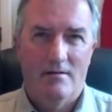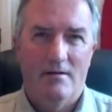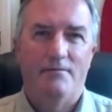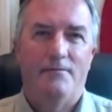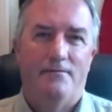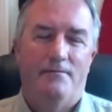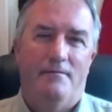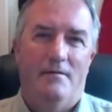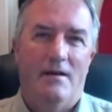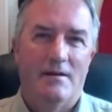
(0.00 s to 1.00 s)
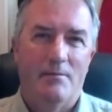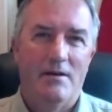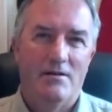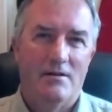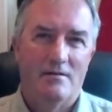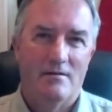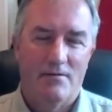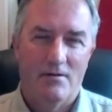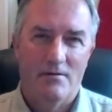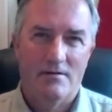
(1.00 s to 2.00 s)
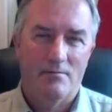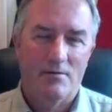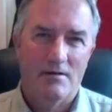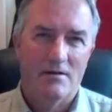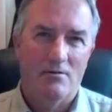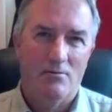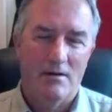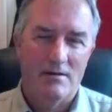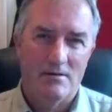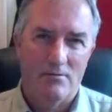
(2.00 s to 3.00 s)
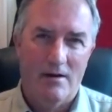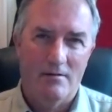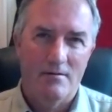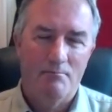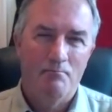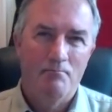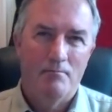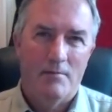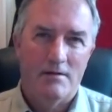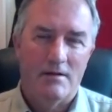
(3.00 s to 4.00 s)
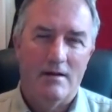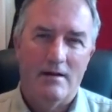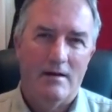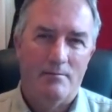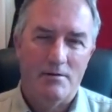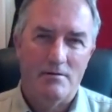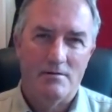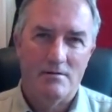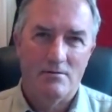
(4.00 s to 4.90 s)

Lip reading: if, like many things, if there is something to coalesce around, I think that happens.